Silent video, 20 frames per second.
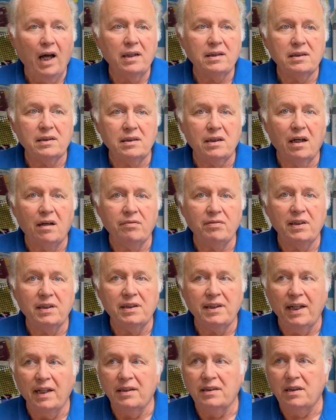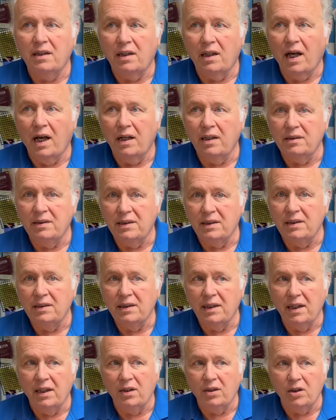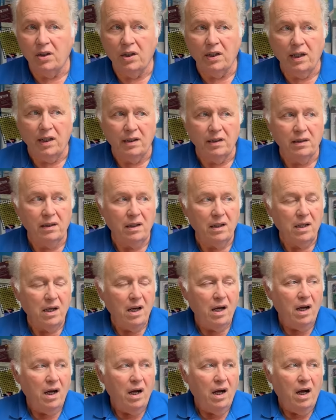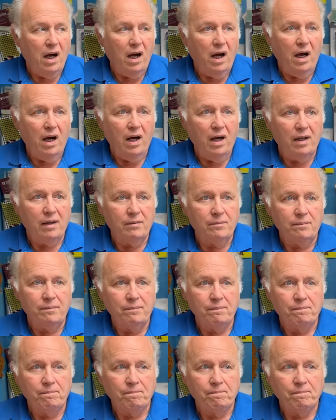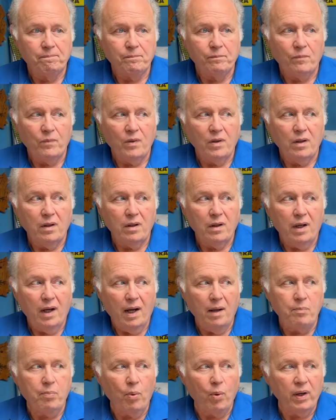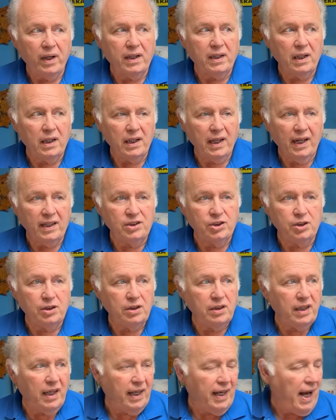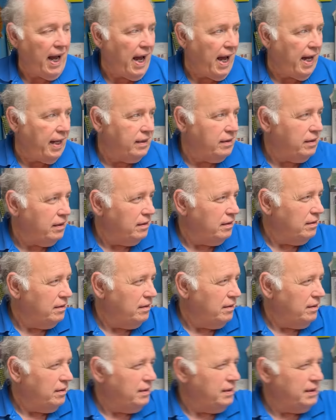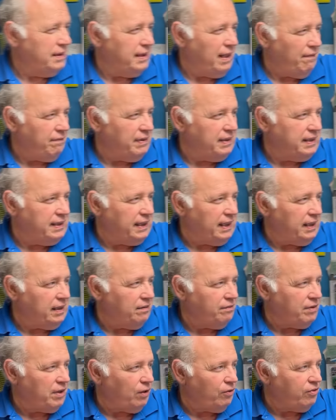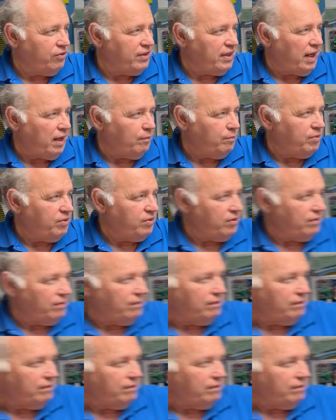of stuff that takes a lot of detail looking. Um, I bought a collection that had 17 of those tubs.